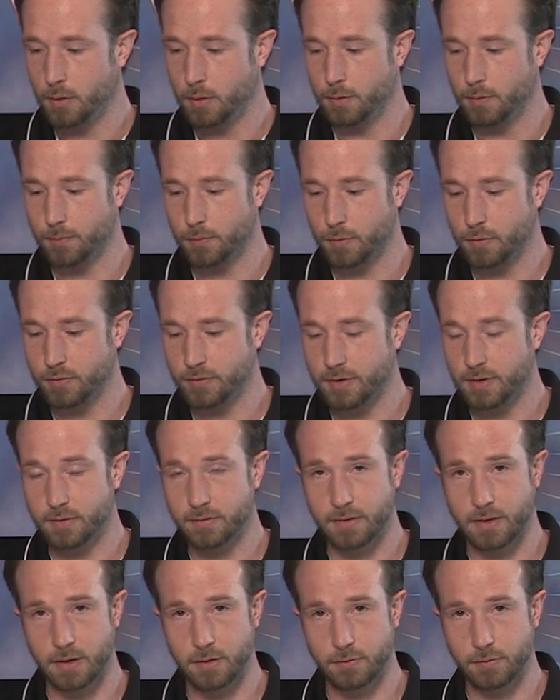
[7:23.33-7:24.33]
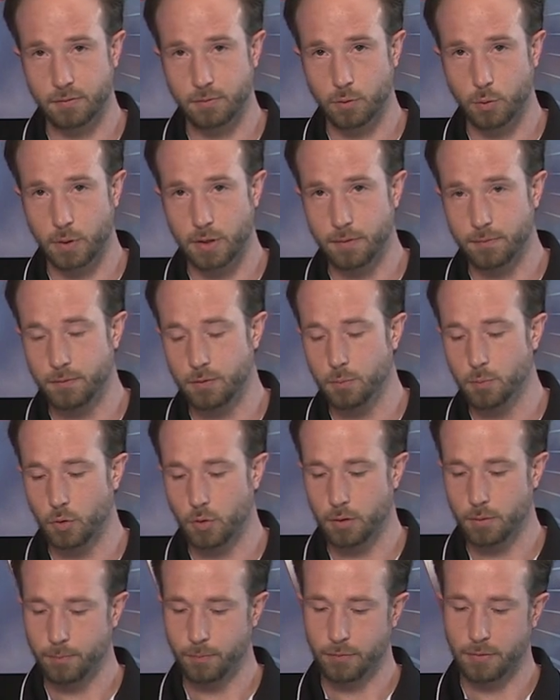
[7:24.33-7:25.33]
The Vertex has quite a few
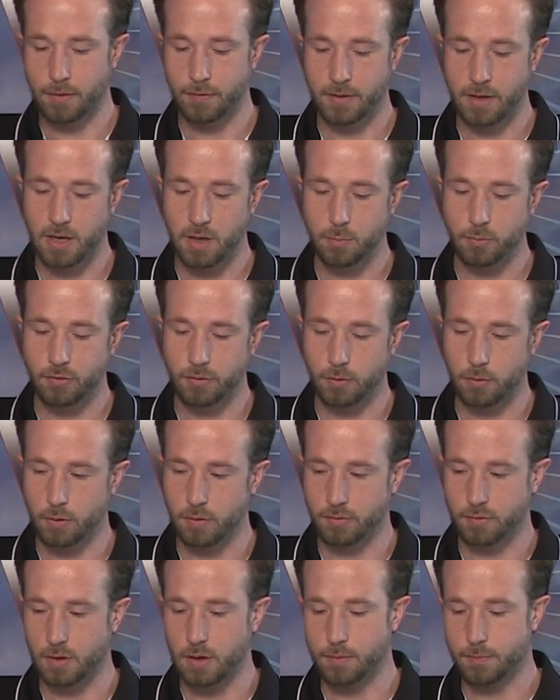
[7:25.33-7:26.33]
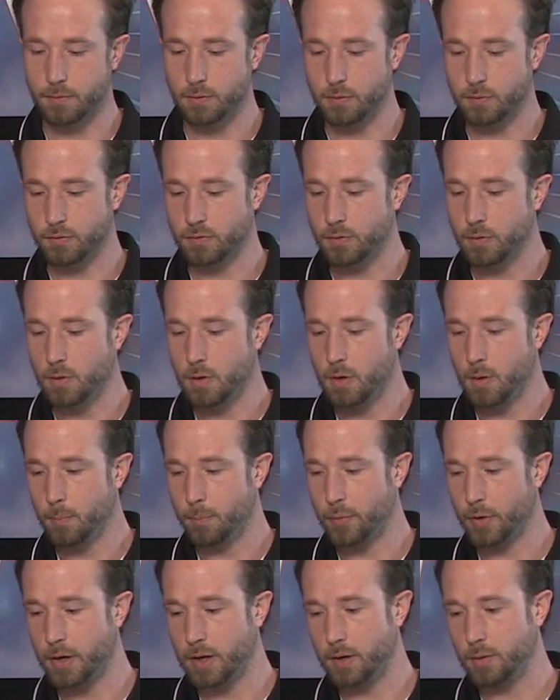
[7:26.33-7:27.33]
more than the M series offers,
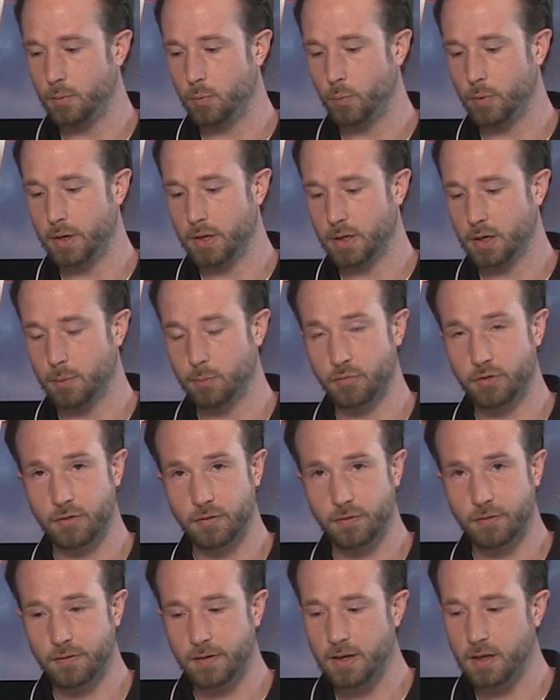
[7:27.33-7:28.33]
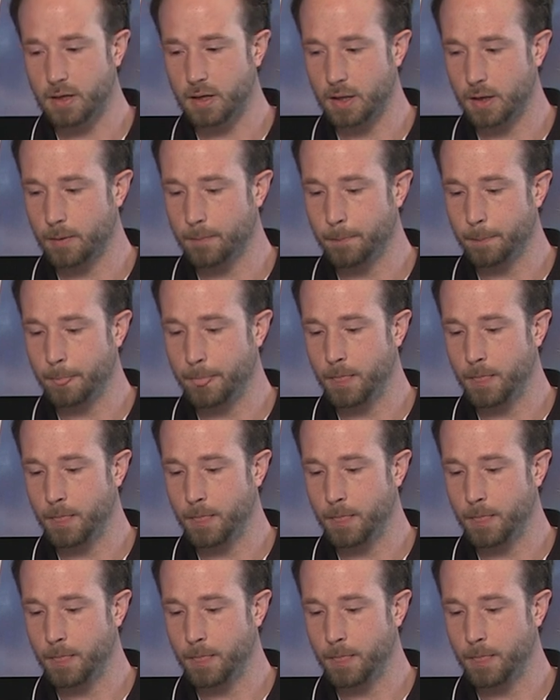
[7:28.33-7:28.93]
but when it comes to syncing,